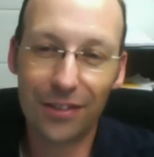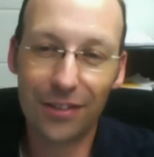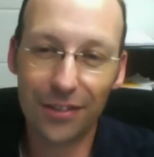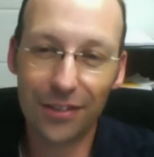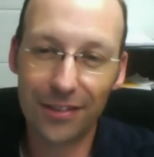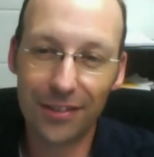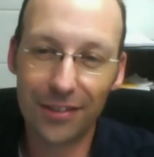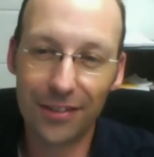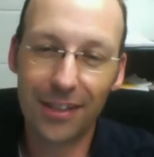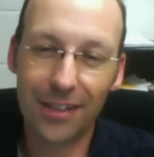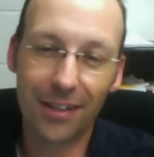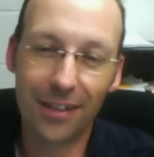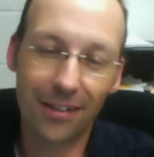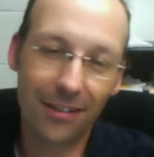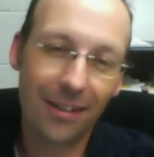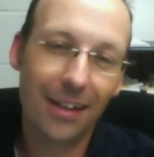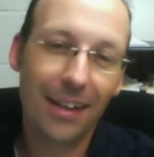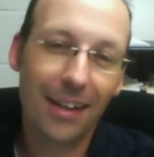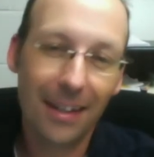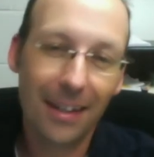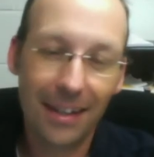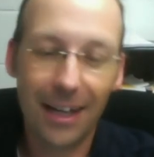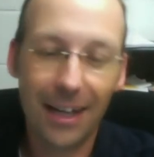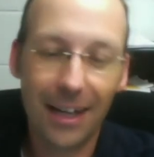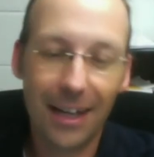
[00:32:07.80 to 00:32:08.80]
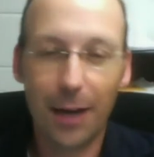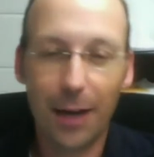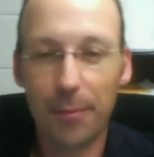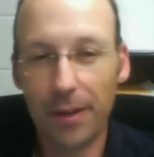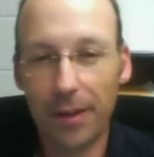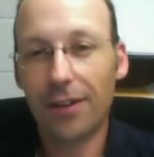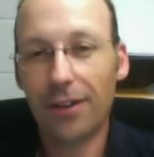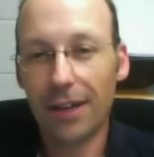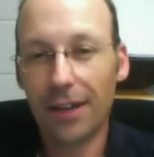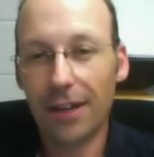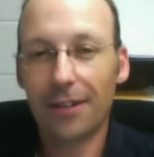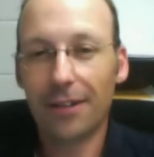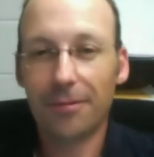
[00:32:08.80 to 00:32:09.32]
So now I'm like,
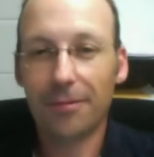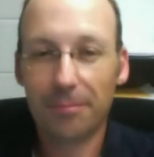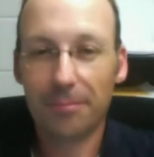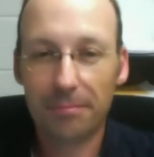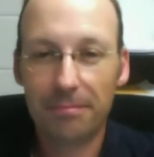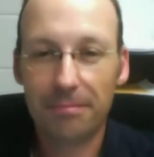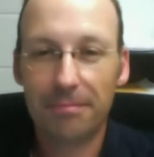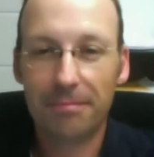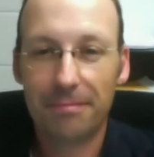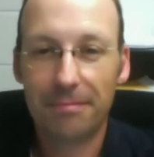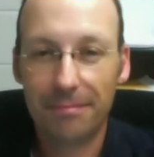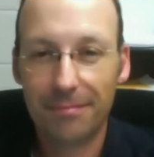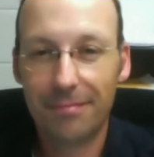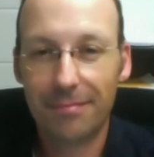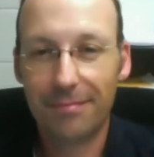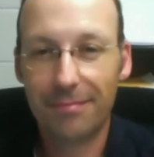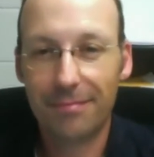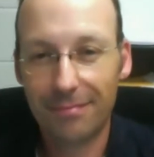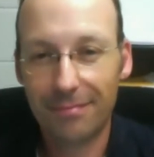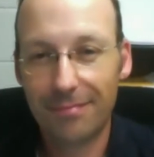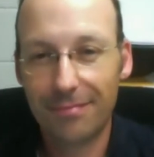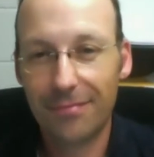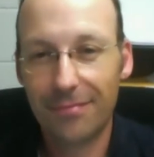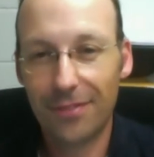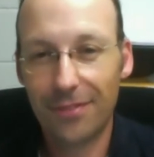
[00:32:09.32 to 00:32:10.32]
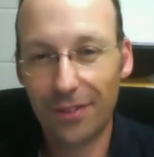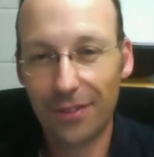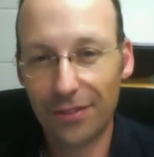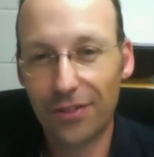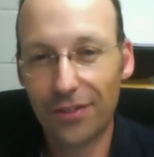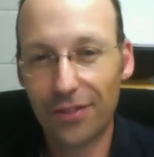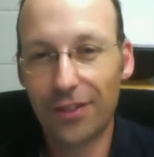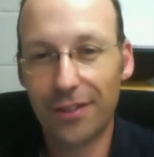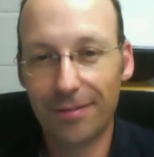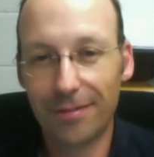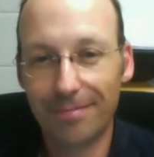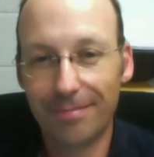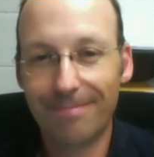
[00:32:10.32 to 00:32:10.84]
okay.
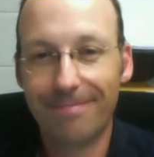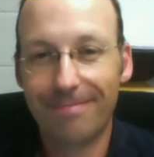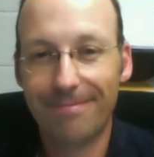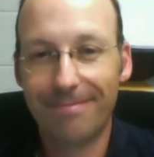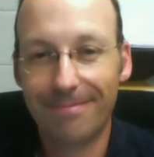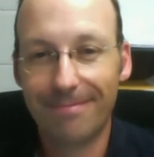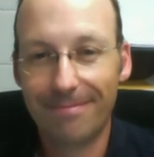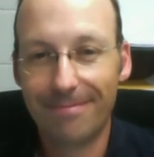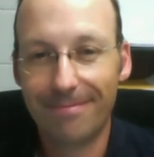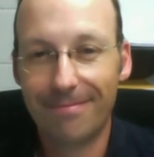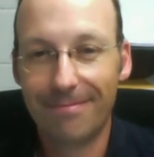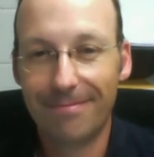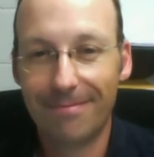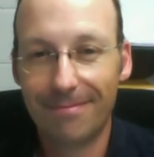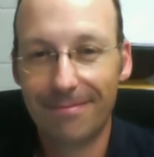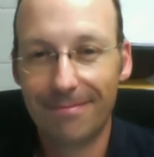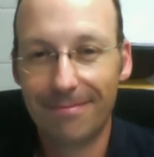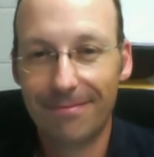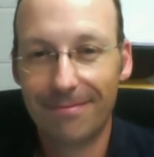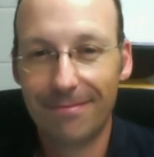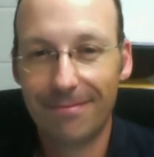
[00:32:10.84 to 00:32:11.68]
It's some of it is getting